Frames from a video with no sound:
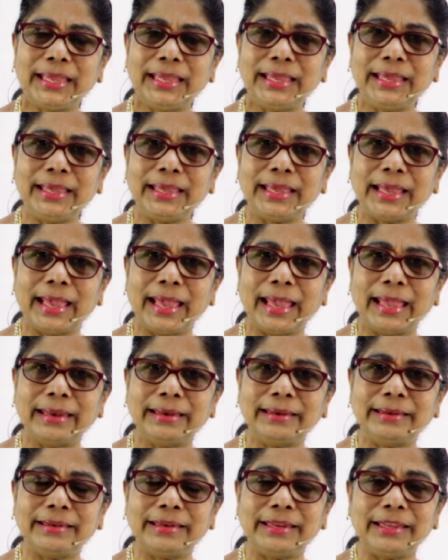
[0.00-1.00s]
E
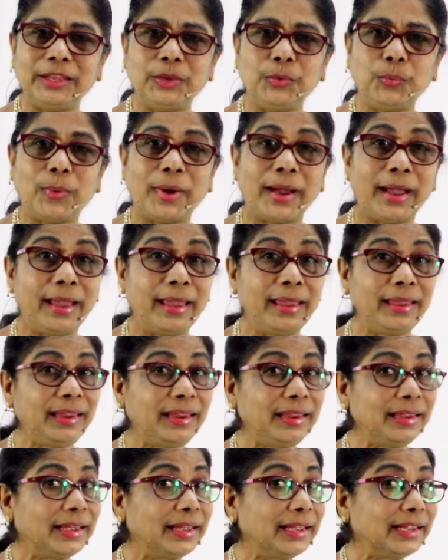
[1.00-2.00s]
N T Y.
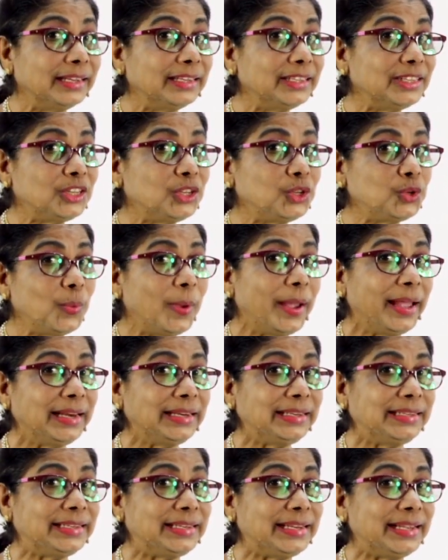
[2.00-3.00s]

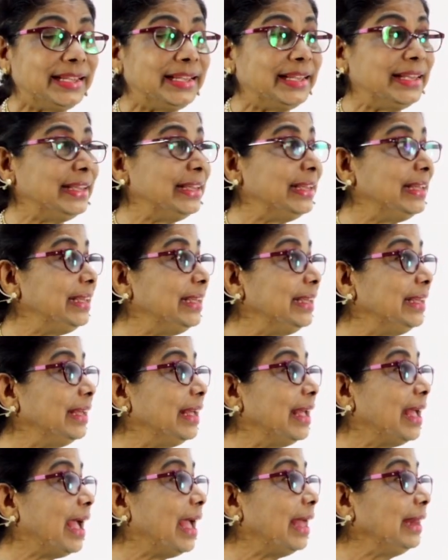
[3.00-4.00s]
twenty.
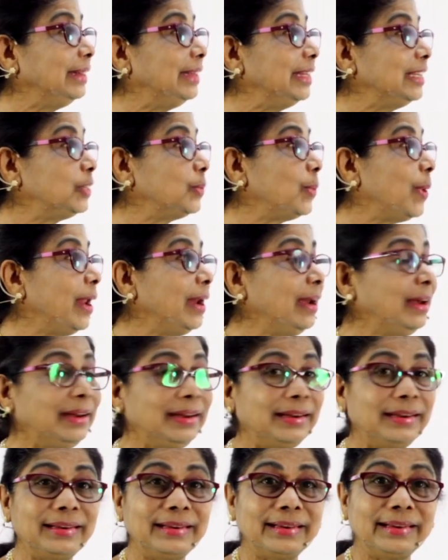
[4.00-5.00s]
And this one?
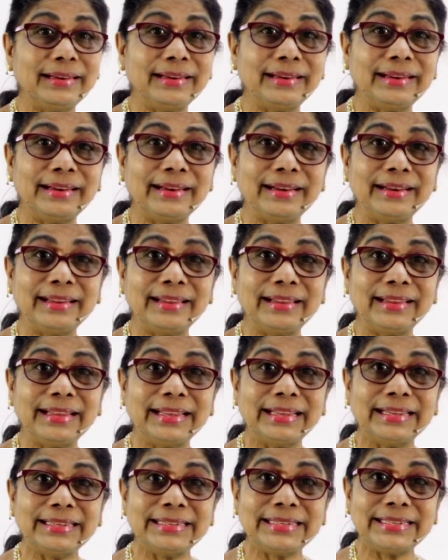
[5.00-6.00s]

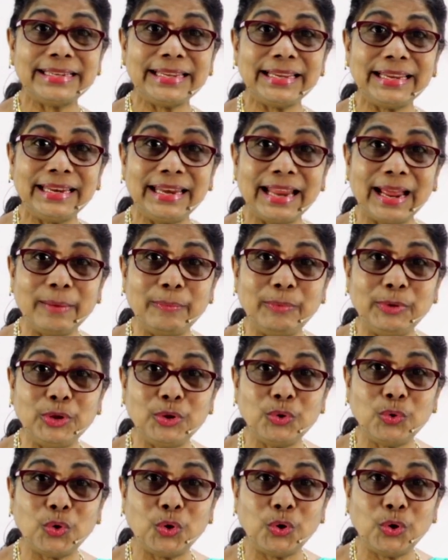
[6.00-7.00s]
T
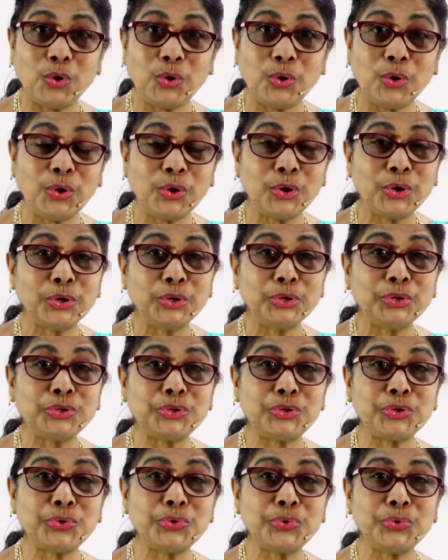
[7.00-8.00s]
W O.
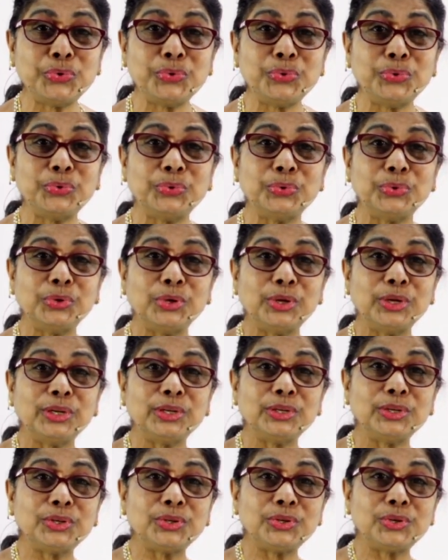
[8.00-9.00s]
two.
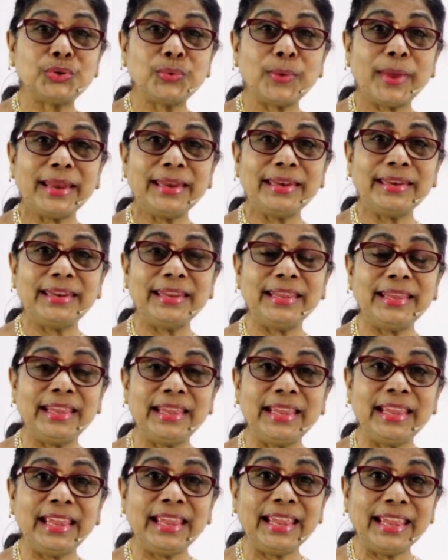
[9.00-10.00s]

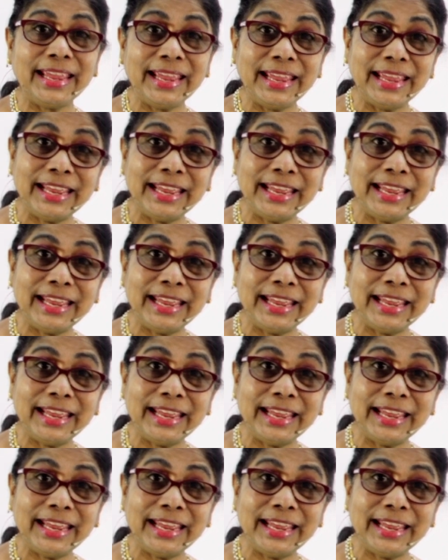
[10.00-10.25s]
twenty.